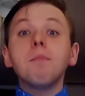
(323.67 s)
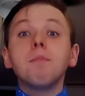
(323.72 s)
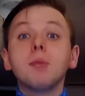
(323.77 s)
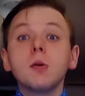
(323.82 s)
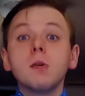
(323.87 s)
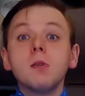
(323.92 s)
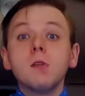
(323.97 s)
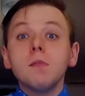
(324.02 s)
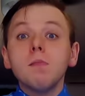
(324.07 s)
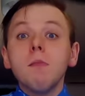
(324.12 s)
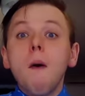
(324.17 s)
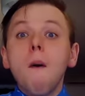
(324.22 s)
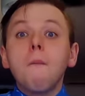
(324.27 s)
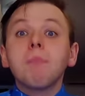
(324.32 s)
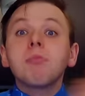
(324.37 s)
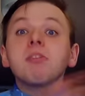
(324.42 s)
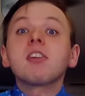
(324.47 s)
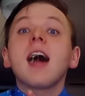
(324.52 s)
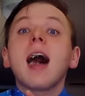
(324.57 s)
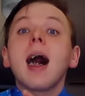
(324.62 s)
Boom,
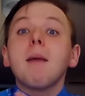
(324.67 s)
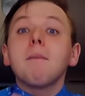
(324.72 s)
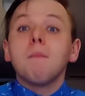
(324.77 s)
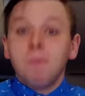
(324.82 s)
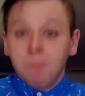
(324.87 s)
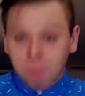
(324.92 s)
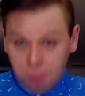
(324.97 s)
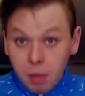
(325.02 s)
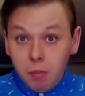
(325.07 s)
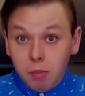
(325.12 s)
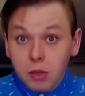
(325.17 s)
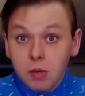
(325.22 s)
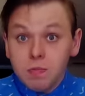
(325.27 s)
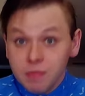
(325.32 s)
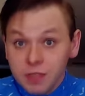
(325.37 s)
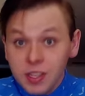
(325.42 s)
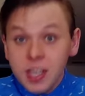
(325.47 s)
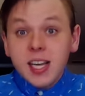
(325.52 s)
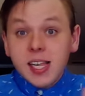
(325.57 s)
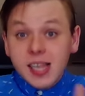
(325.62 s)
clap.
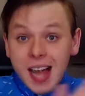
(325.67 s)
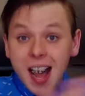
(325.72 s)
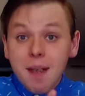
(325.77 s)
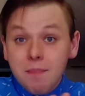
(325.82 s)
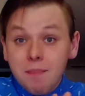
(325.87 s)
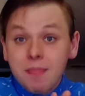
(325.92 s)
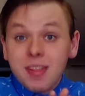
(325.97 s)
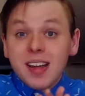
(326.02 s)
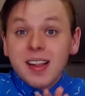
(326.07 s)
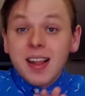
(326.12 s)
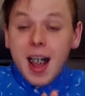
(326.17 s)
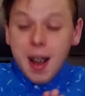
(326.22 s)
Boom, dig, clap, dig,